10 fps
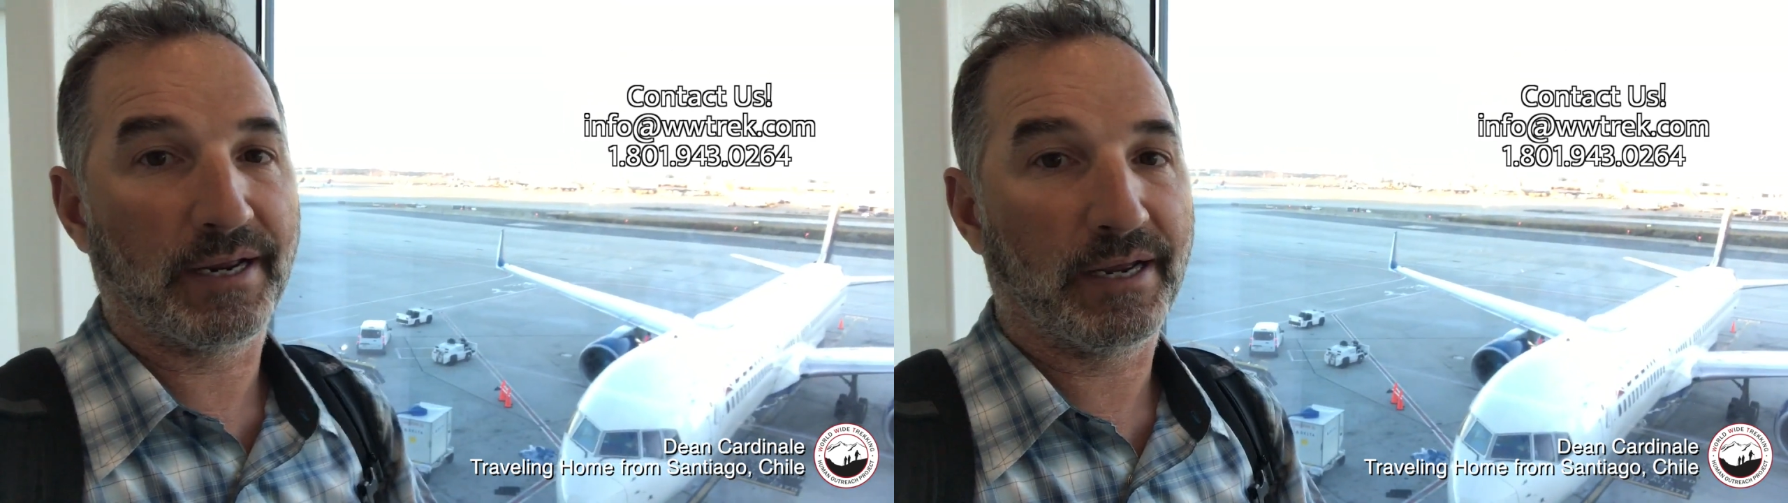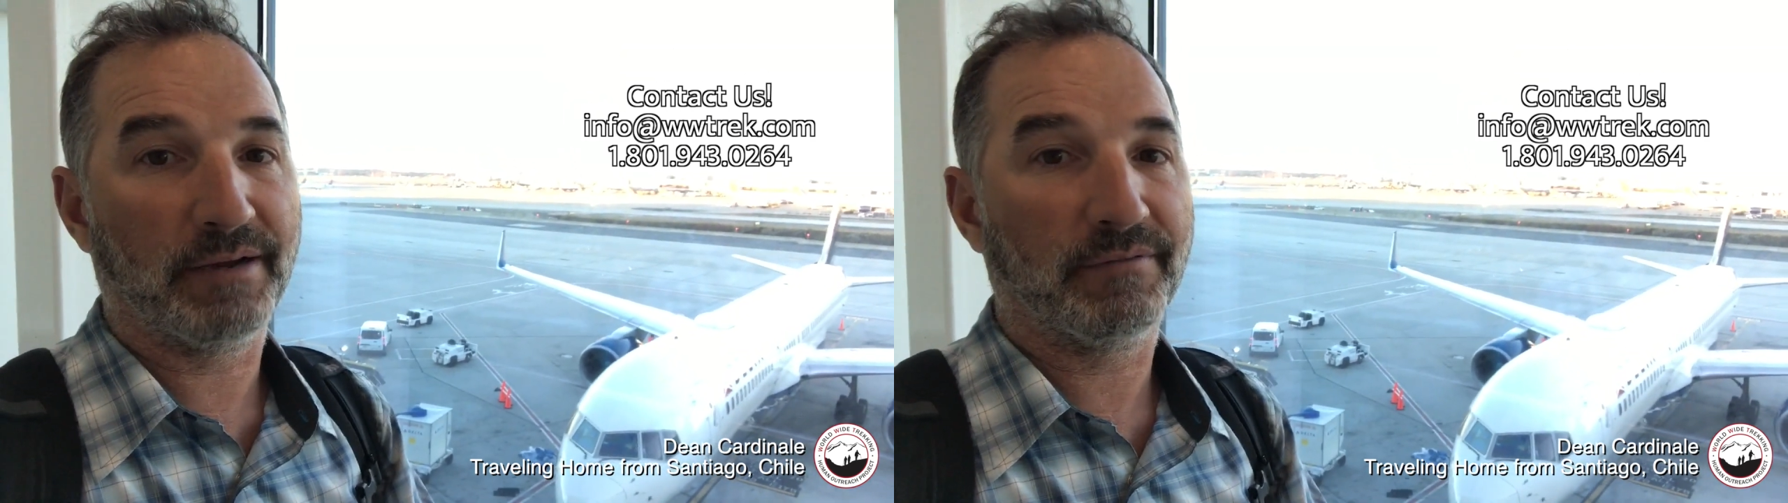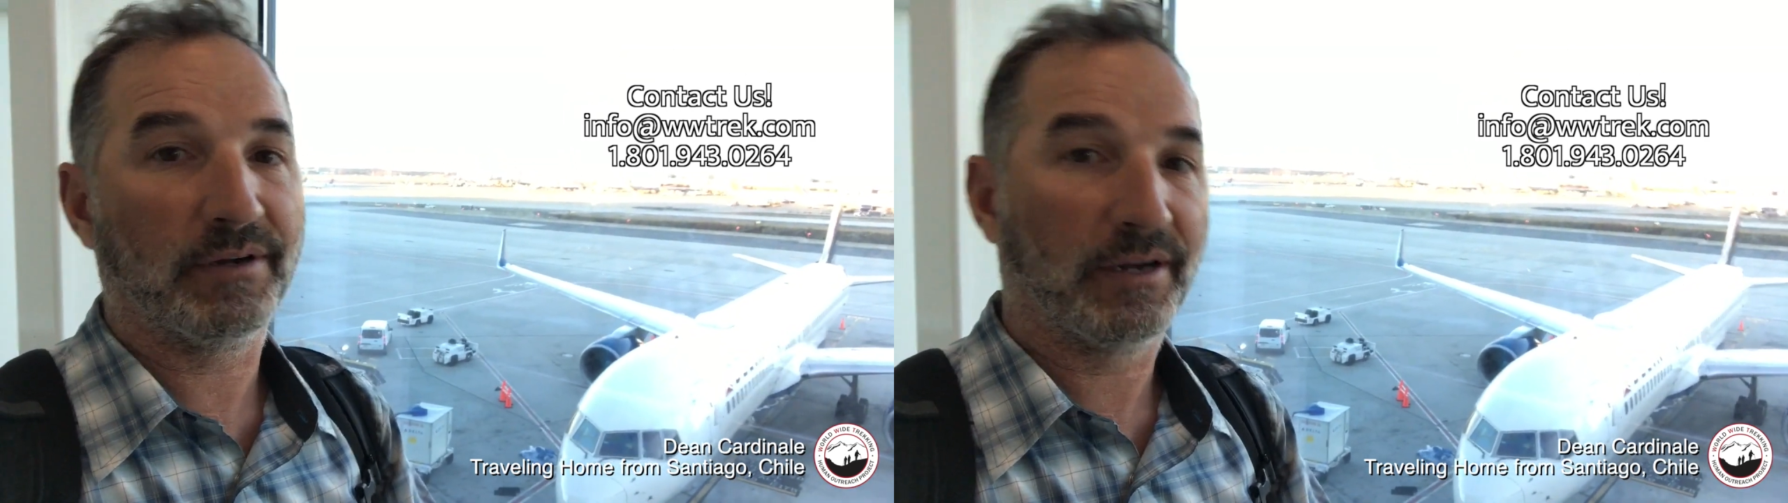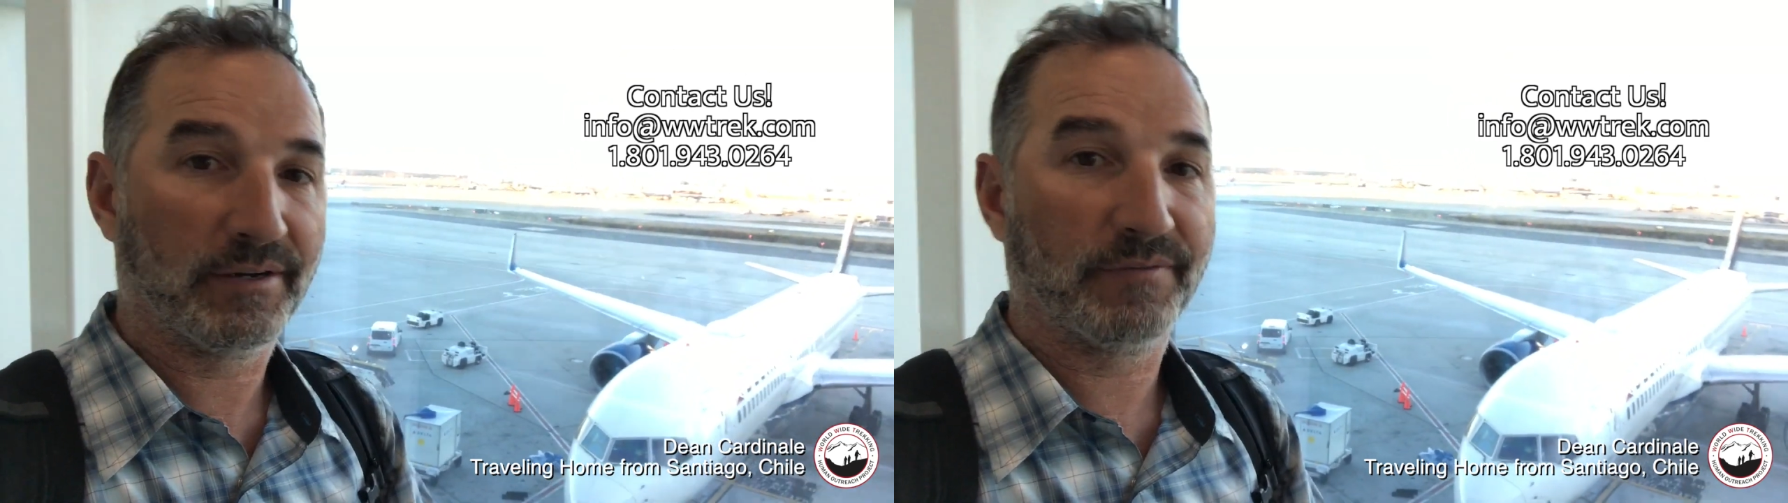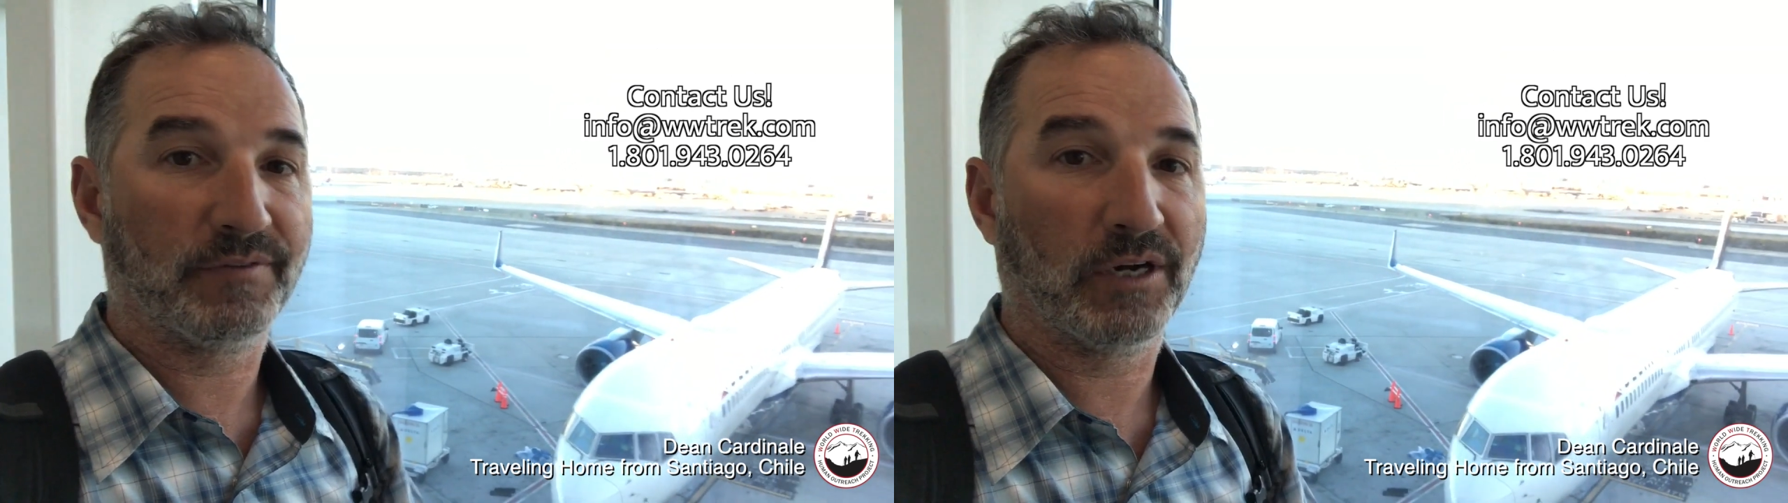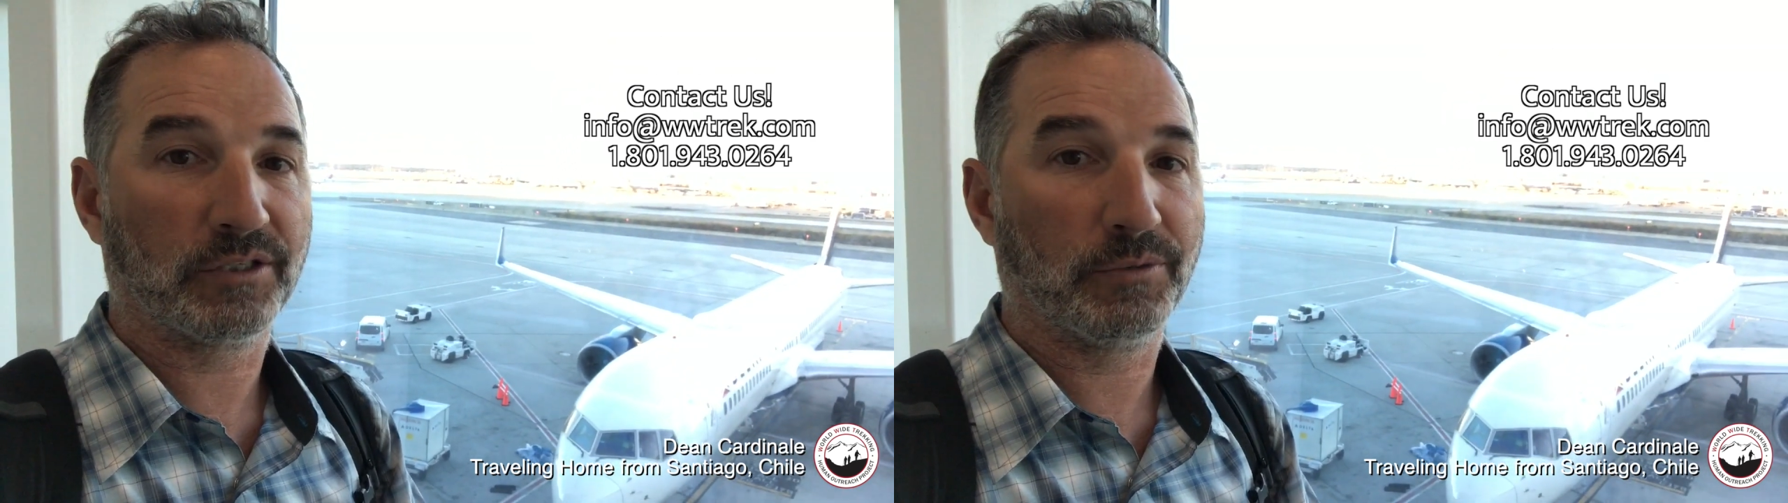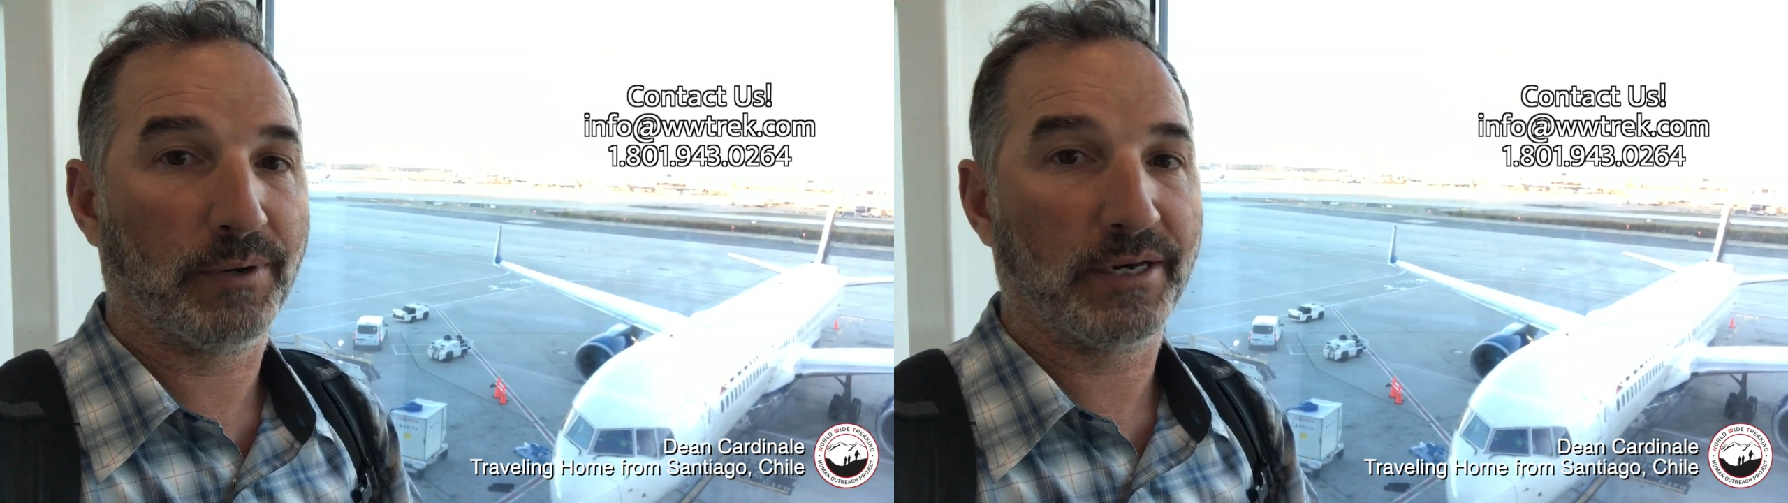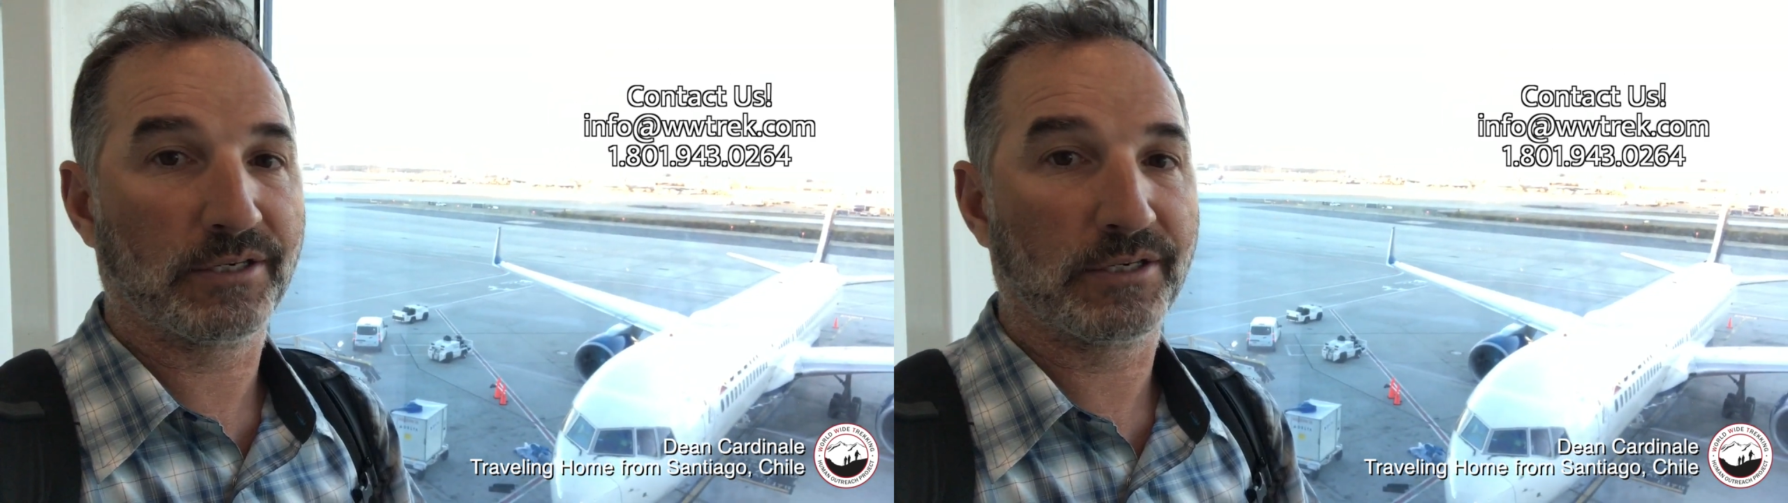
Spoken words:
have, I tucked away in a